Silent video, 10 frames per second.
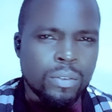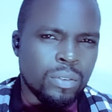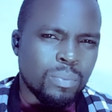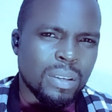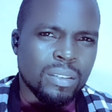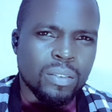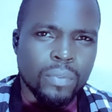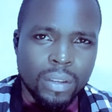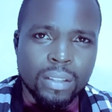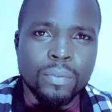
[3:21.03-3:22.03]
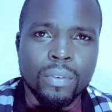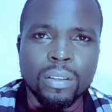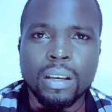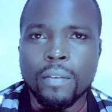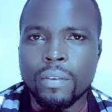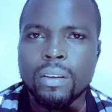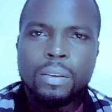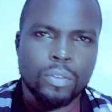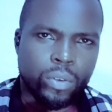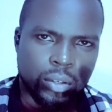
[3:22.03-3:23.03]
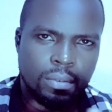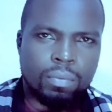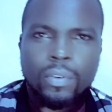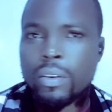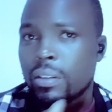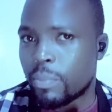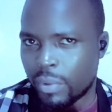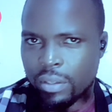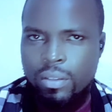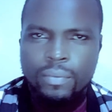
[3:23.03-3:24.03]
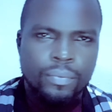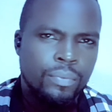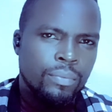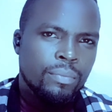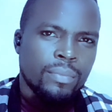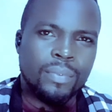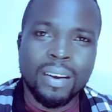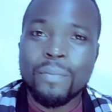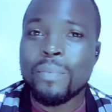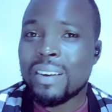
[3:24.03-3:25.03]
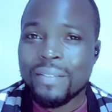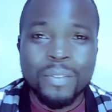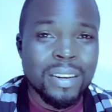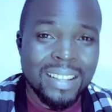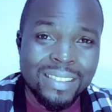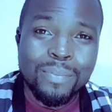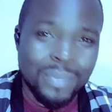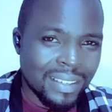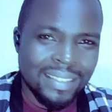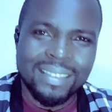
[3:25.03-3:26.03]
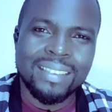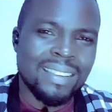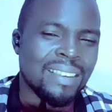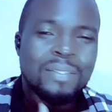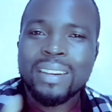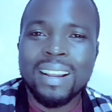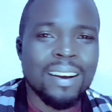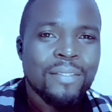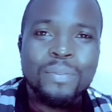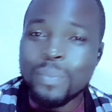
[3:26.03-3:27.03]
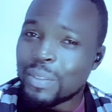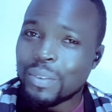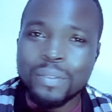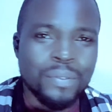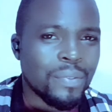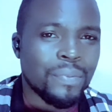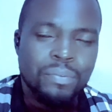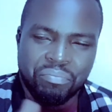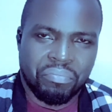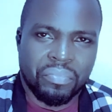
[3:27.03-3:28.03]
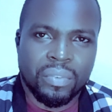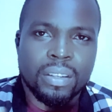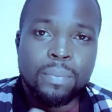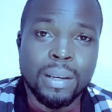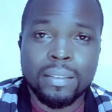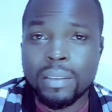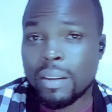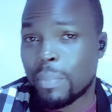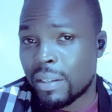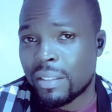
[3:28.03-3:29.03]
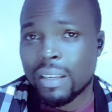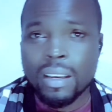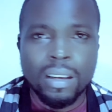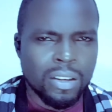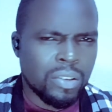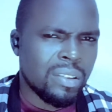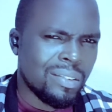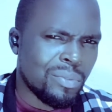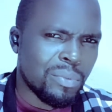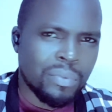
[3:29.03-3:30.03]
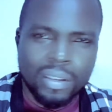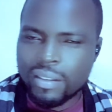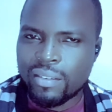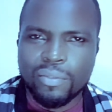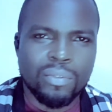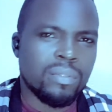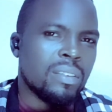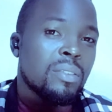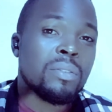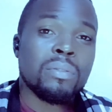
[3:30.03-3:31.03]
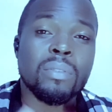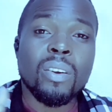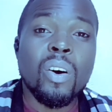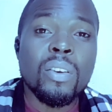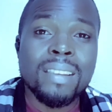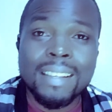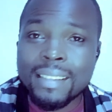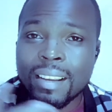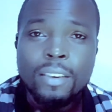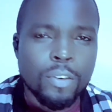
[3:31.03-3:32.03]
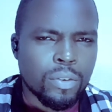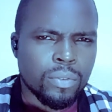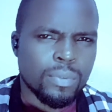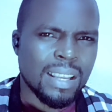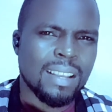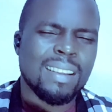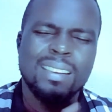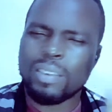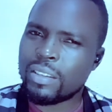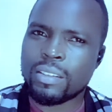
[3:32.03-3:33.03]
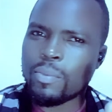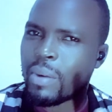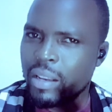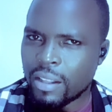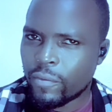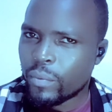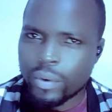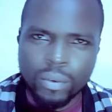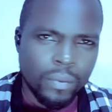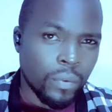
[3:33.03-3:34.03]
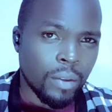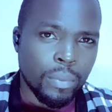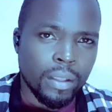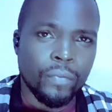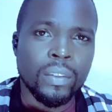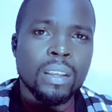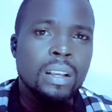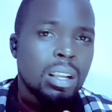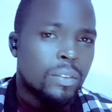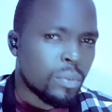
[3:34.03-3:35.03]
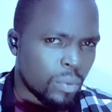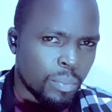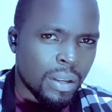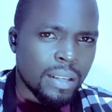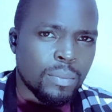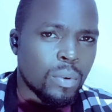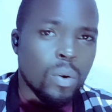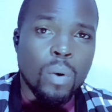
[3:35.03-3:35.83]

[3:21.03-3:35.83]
you must first of all have passion for these birds. You have love for these birds. If you lack passion for these poultry birds, my friend, you are going to lose and you are going to waste your money in poultry farming, and you blame no